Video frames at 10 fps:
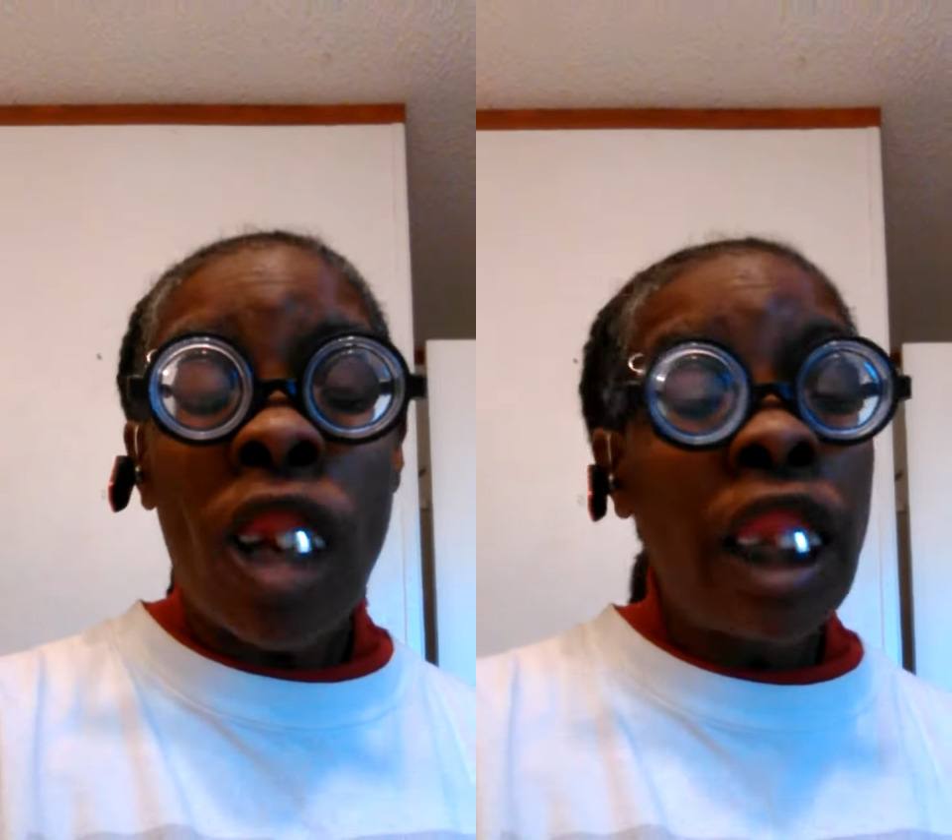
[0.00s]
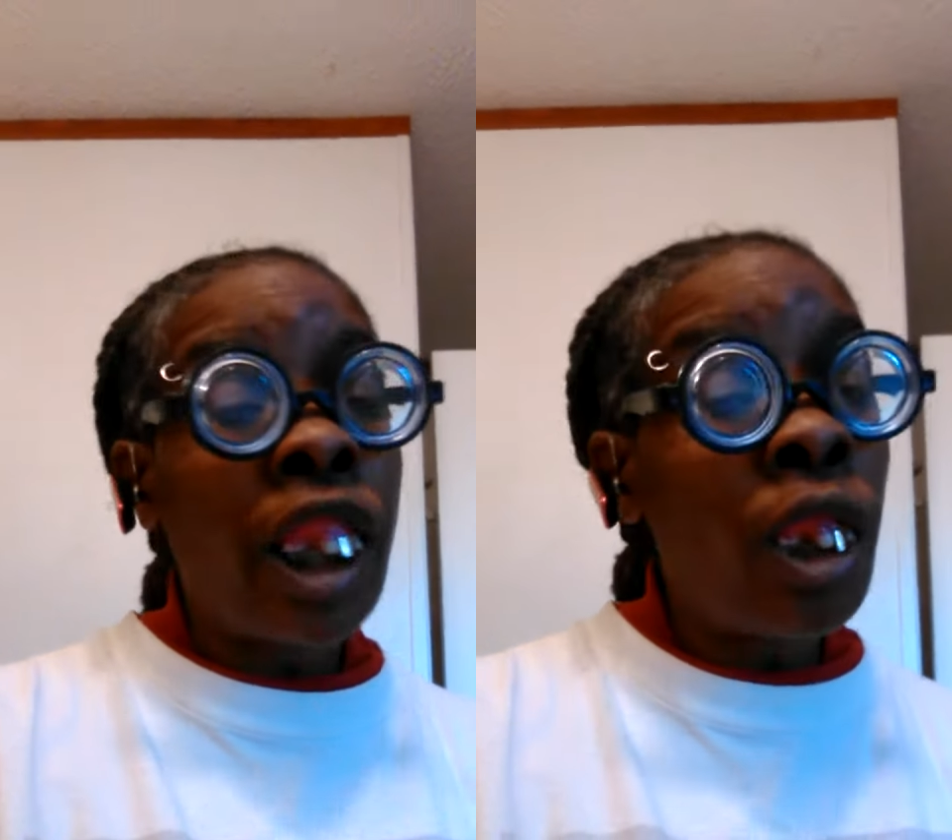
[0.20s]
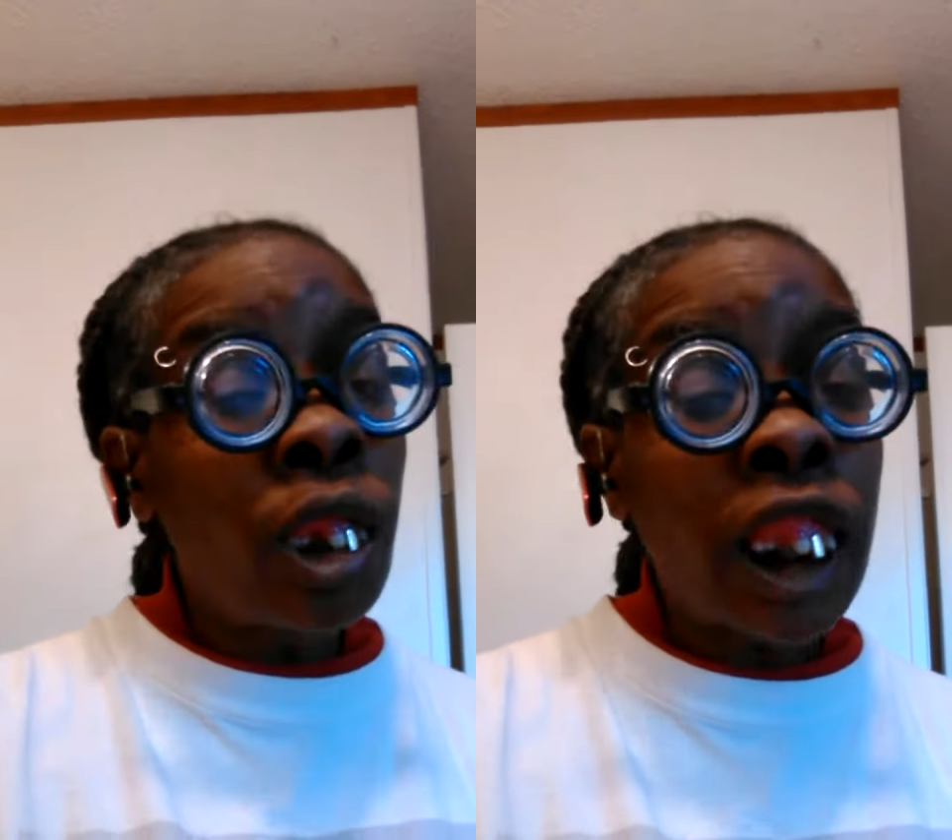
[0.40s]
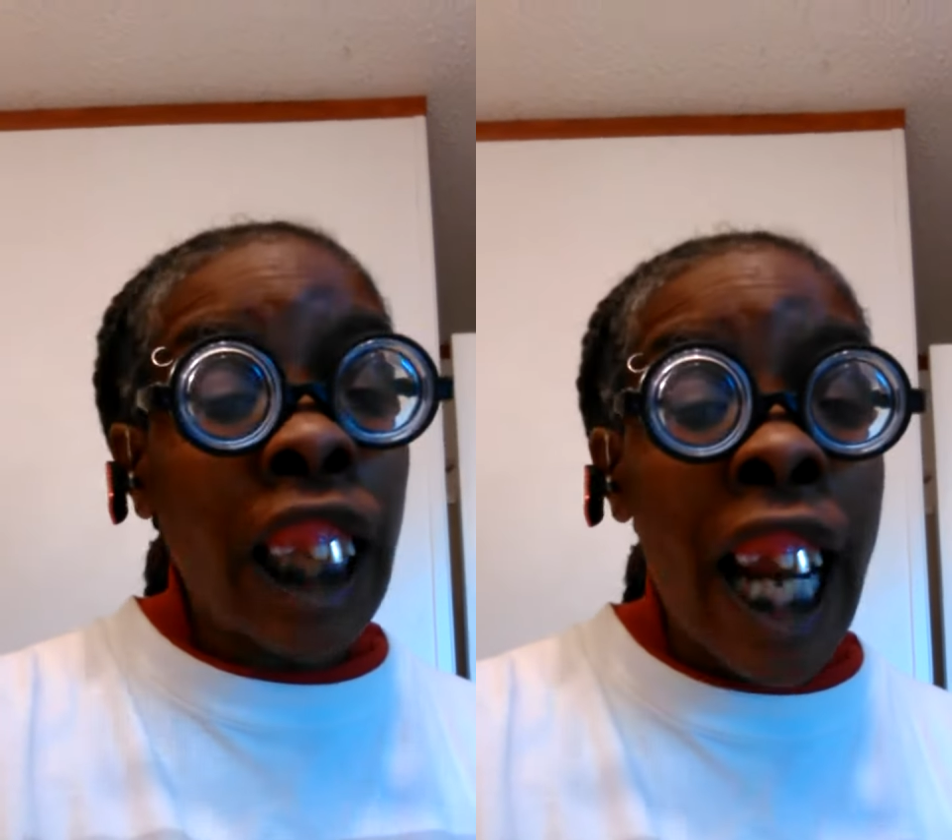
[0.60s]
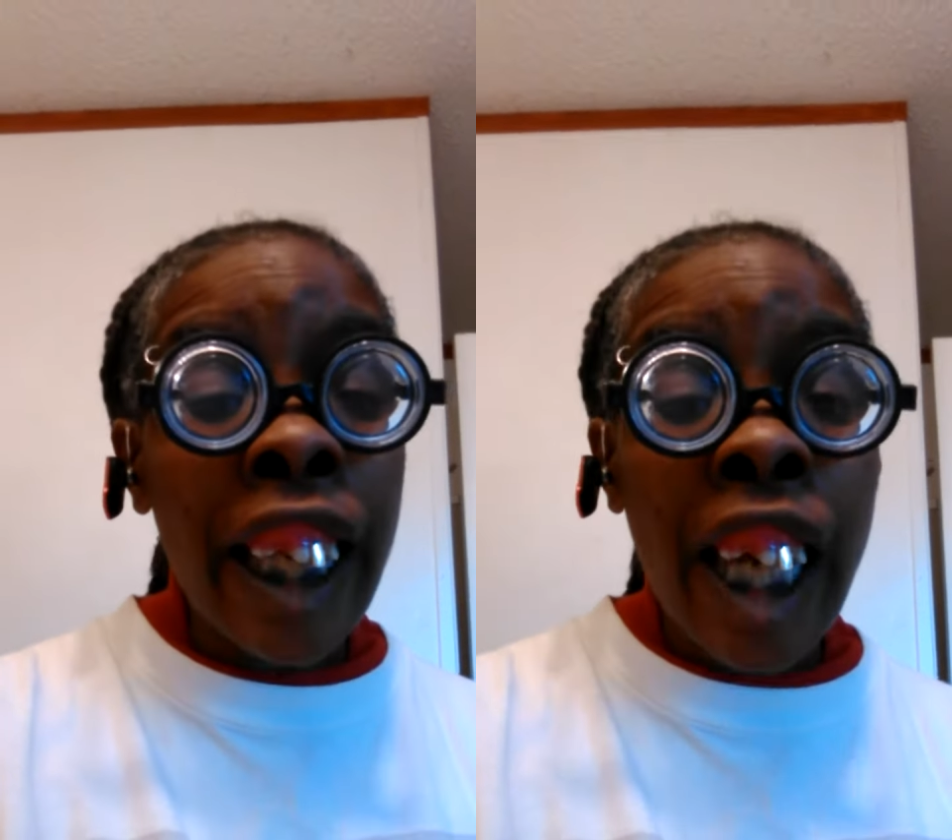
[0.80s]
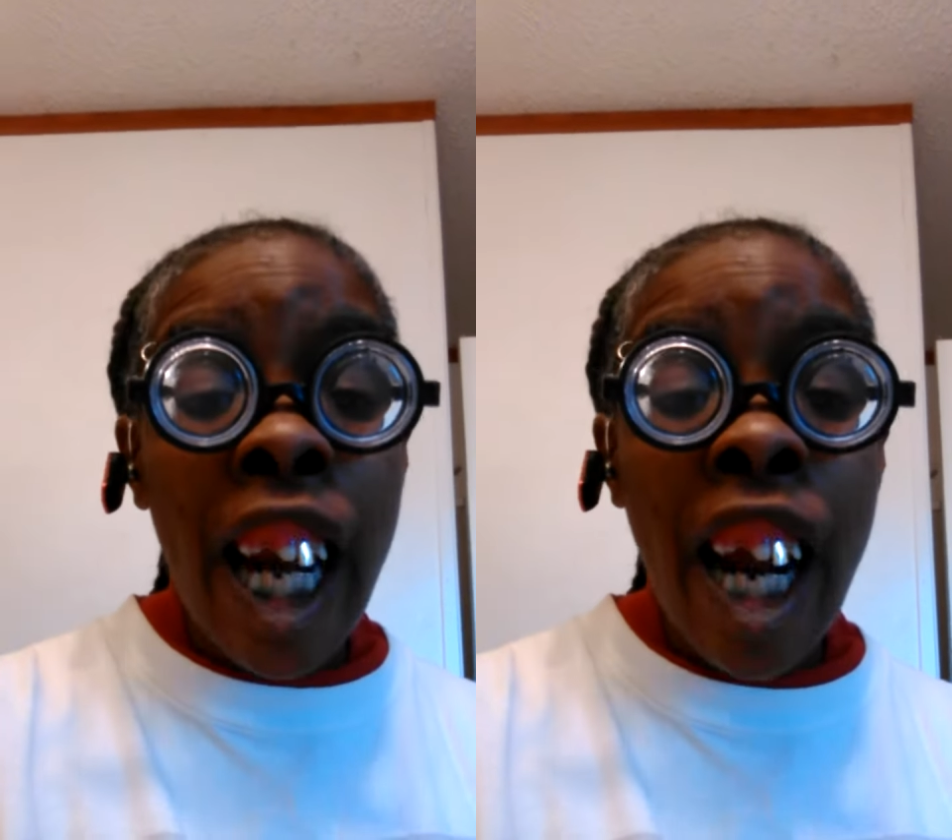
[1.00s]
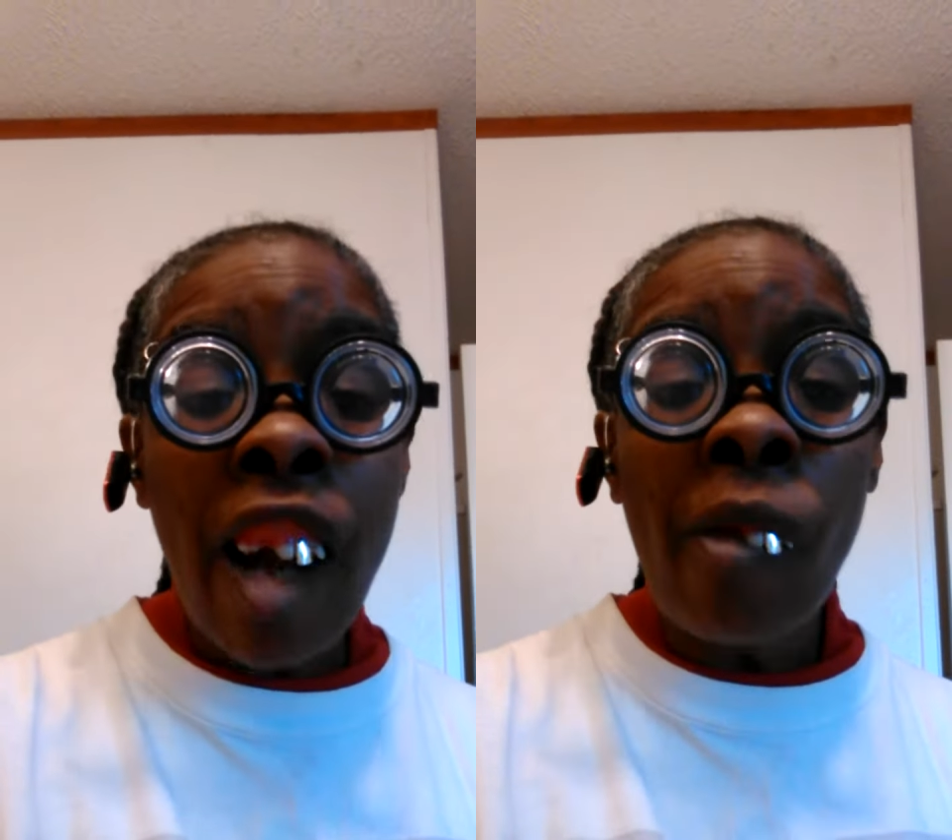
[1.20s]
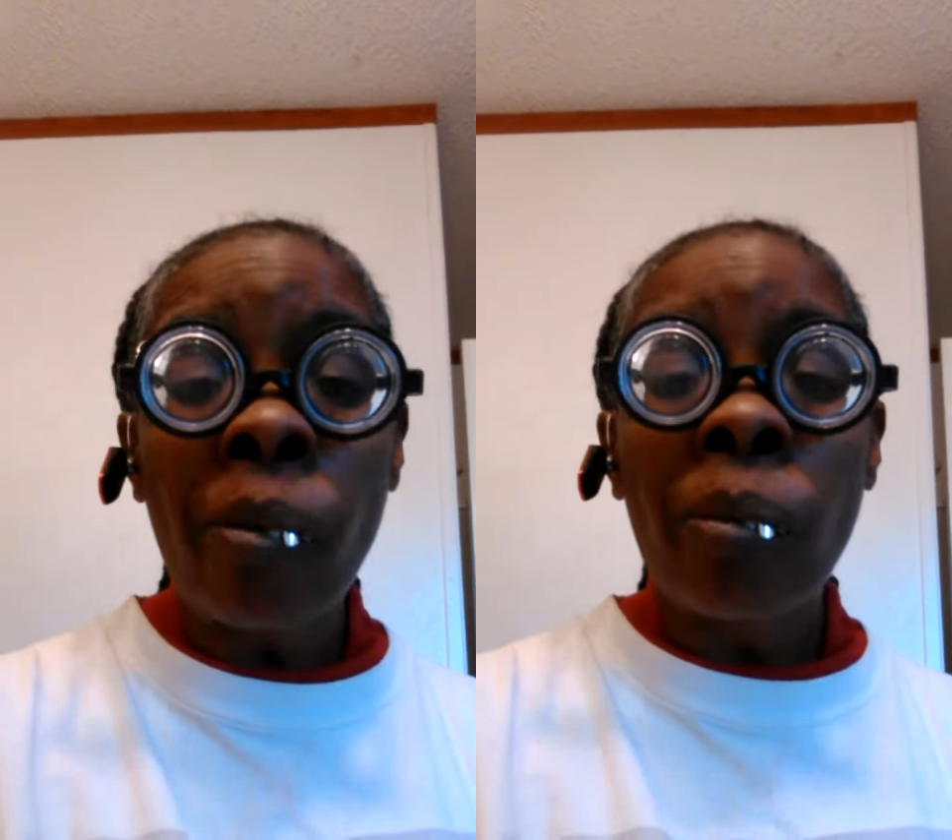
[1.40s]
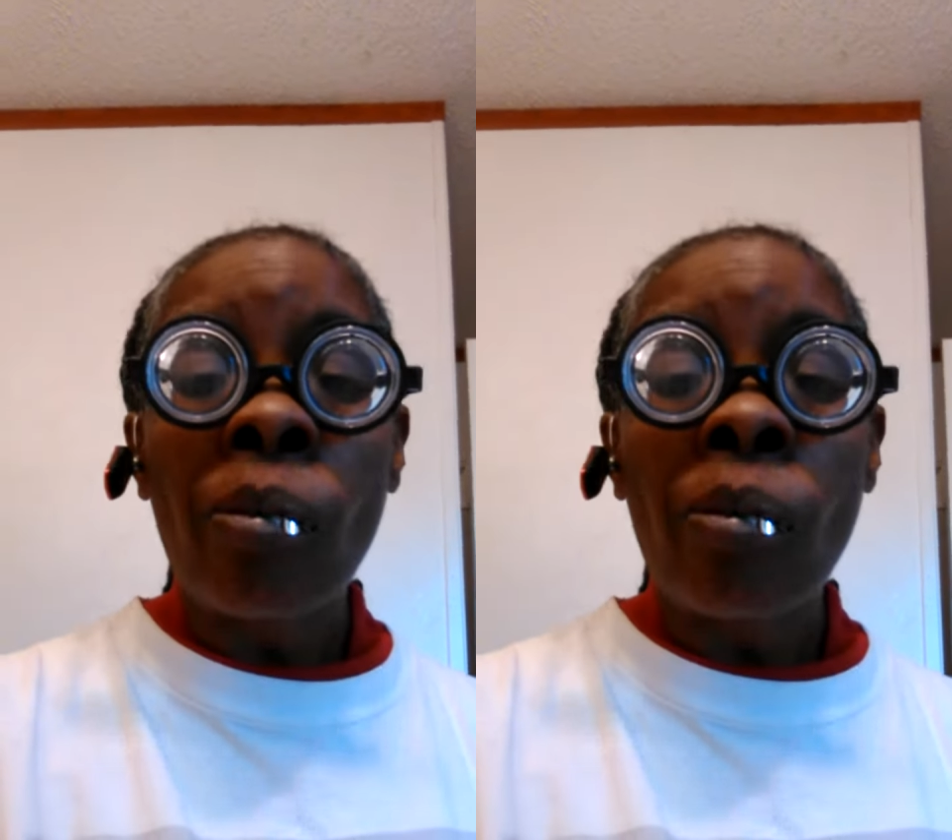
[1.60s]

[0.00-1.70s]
You sit there,